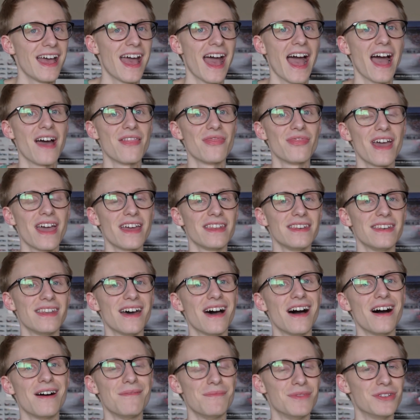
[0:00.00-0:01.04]
and then
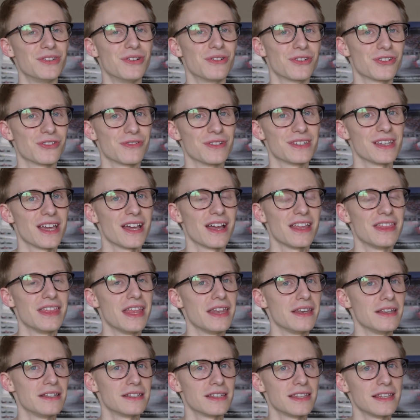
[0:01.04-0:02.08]
the Doctor and Sarah, and
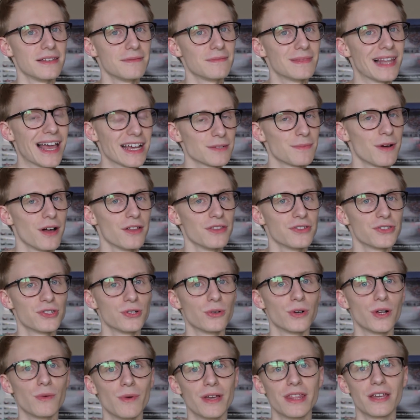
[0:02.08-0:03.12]
then into the latter part of the
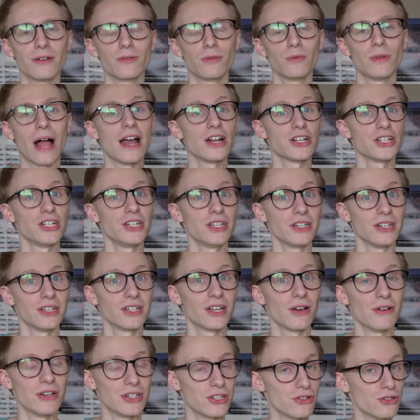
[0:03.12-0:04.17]
story where they're all actually going to
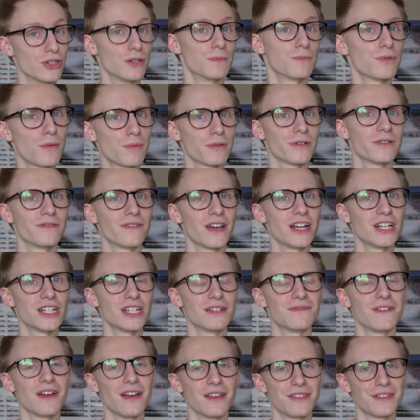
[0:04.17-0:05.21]
go and do the proper invasion
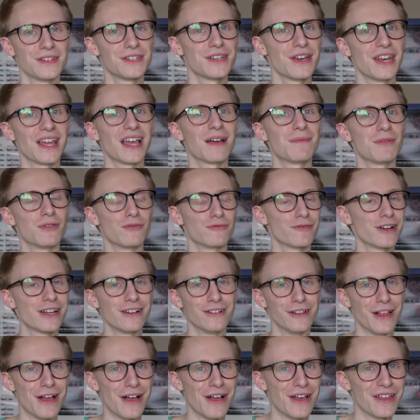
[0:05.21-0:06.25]
of Earth and turning up on
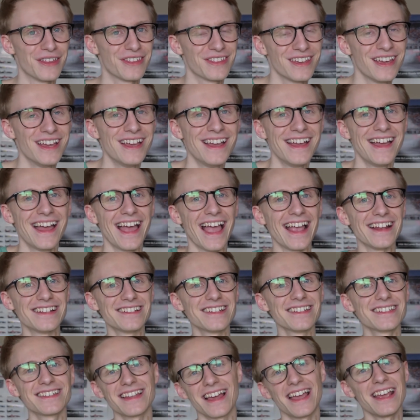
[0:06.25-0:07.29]
real Earth. It
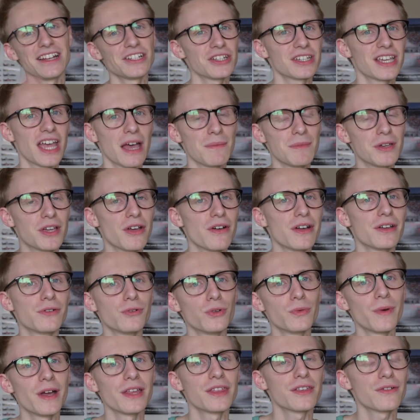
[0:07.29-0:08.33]
just kept me going all
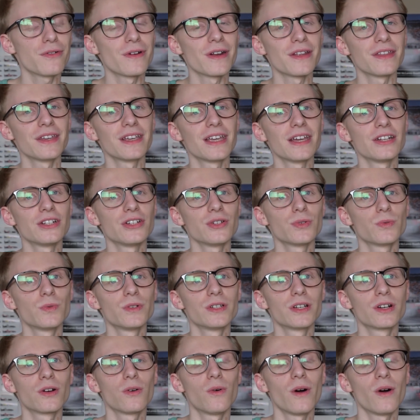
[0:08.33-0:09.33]
the way through, and I think it just was